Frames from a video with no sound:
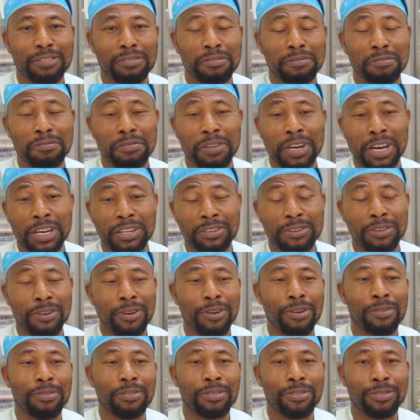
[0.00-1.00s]
fresh
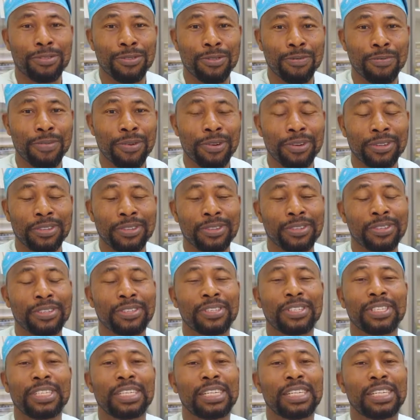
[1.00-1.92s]
or robust.